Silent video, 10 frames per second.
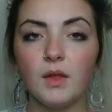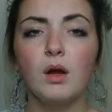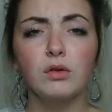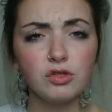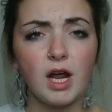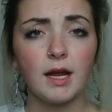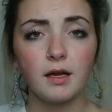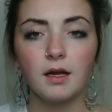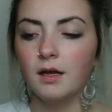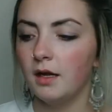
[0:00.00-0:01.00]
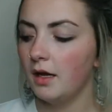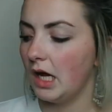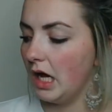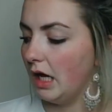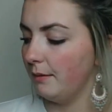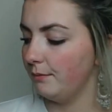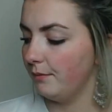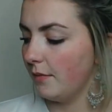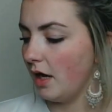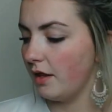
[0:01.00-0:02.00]
on track. Other
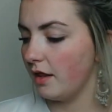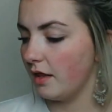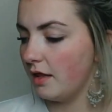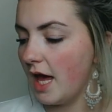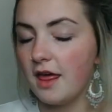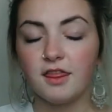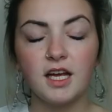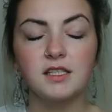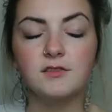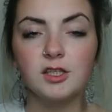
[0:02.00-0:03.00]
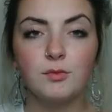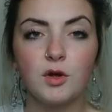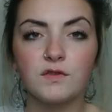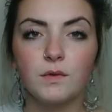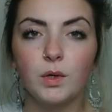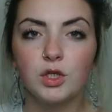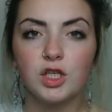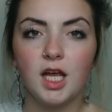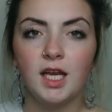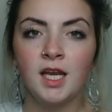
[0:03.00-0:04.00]
than that, thanks so much for
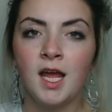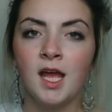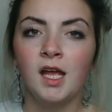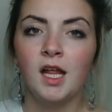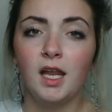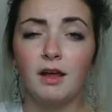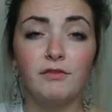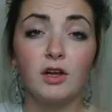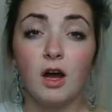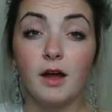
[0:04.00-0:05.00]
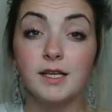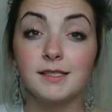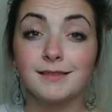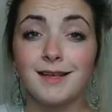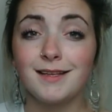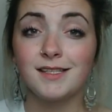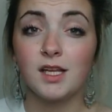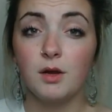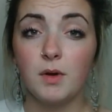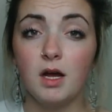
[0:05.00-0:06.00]
watching. Love you guys
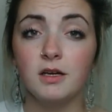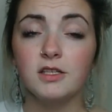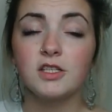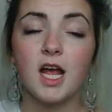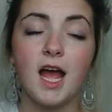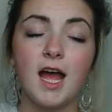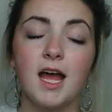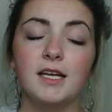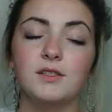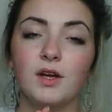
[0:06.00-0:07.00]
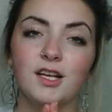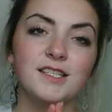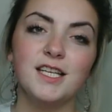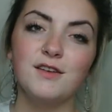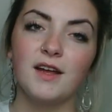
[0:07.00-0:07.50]
so much, and I'll see you